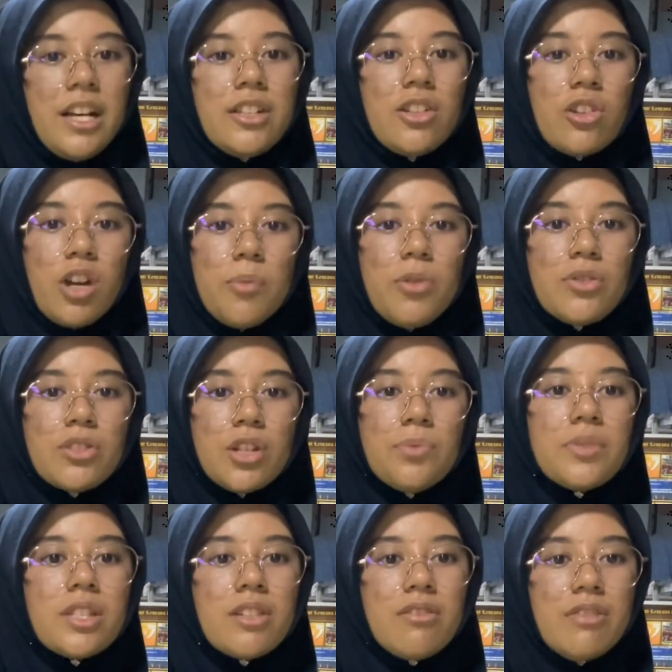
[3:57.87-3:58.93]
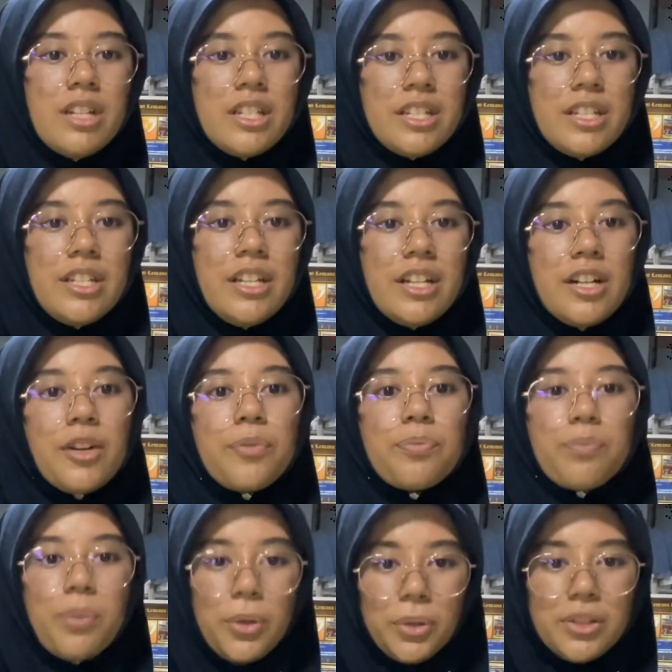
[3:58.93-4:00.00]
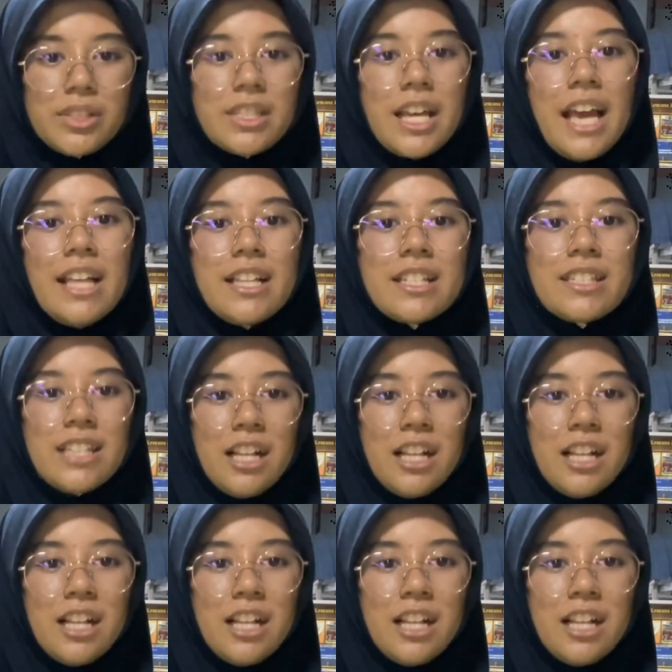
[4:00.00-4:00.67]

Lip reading: the chromosomes reach the poles and the cell